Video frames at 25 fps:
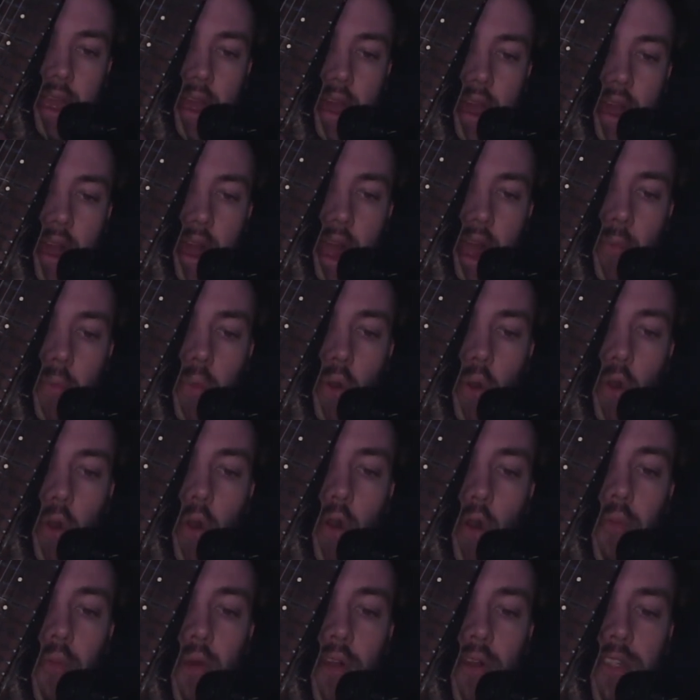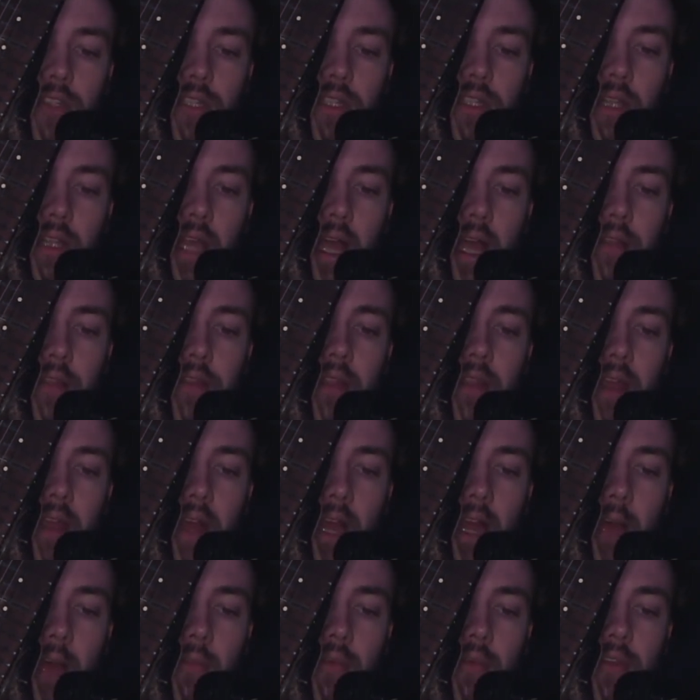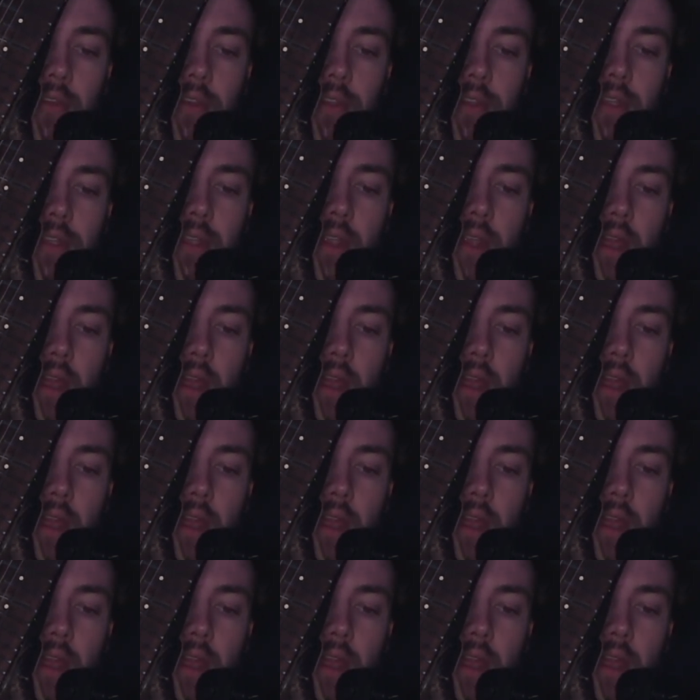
I'm almost glad that it happened.